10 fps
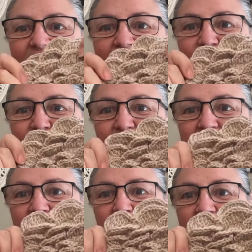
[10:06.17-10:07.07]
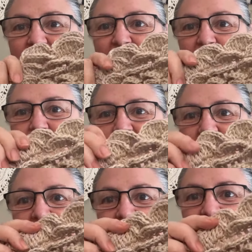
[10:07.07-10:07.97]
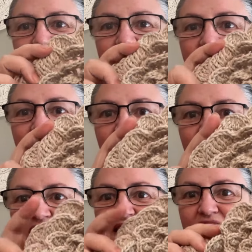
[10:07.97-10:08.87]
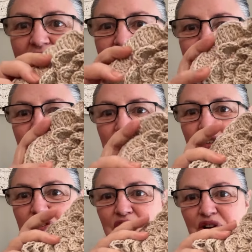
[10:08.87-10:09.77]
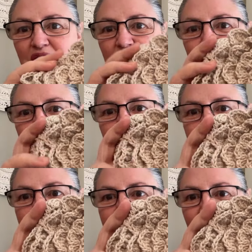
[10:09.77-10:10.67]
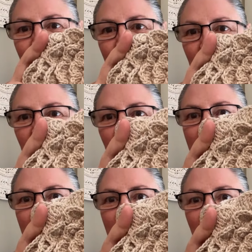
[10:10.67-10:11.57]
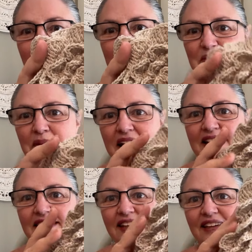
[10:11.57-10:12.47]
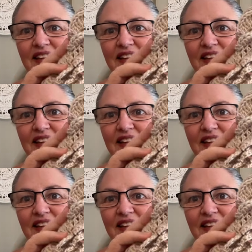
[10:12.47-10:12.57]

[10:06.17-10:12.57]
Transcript: joining the rest of them there. So there's a tutorial for this if you'd like to know how to make it.